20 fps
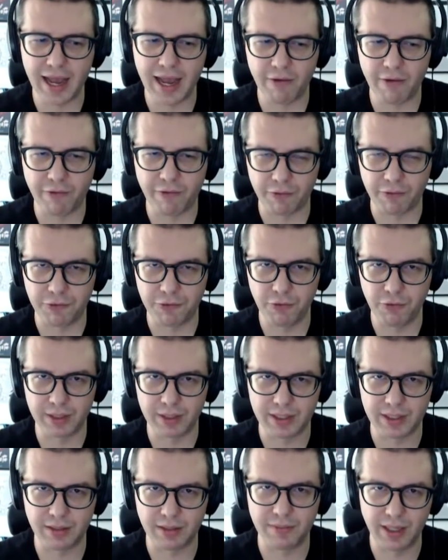for a few
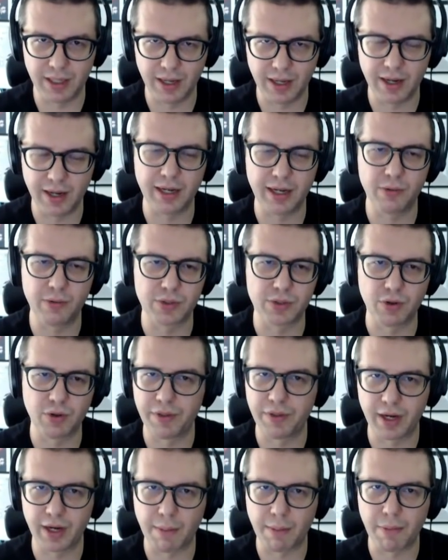months at the beginning, it was
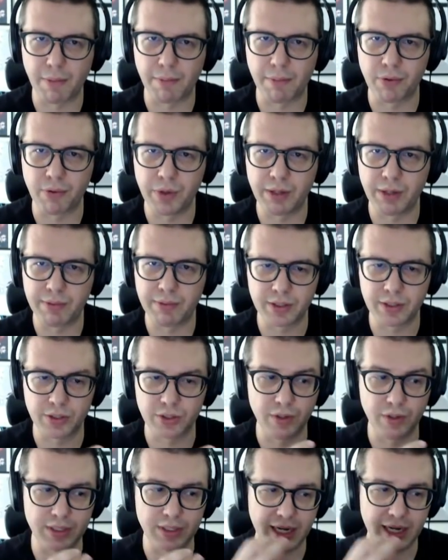only a couple per week, but as
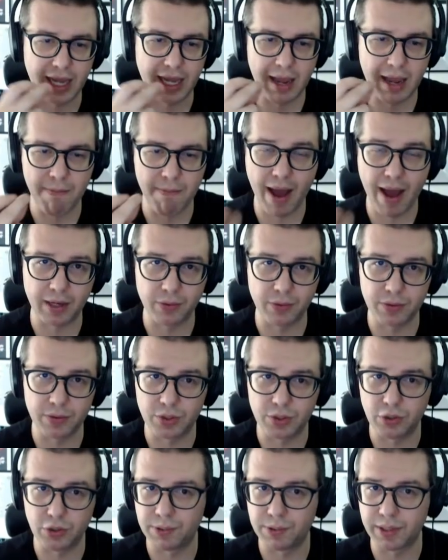soon as I came back, it was
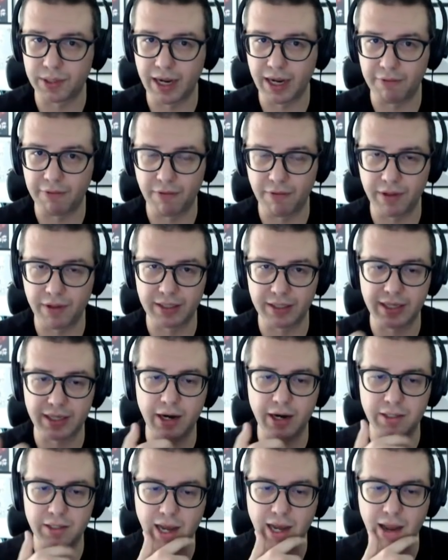2 per day for the
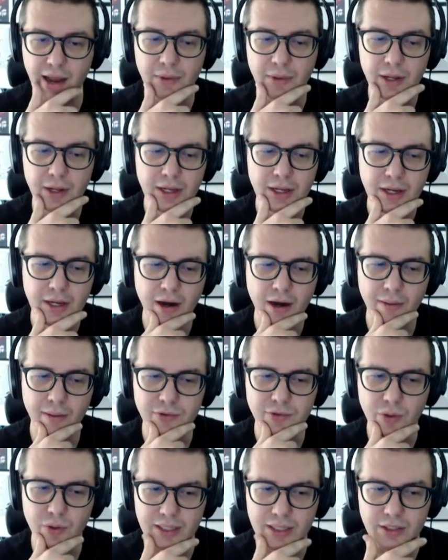entire time.
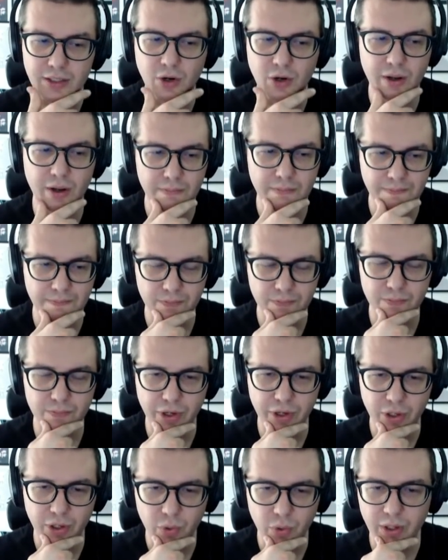So it is going
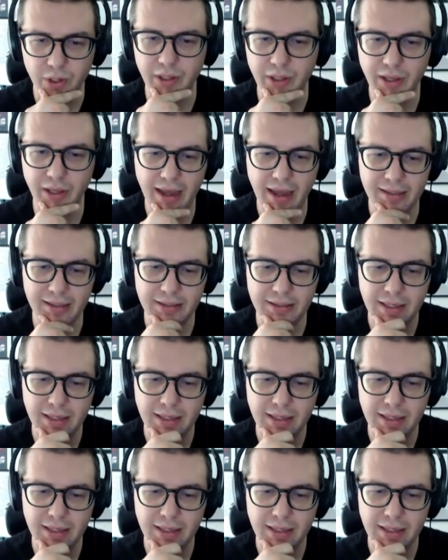pretty quickly, and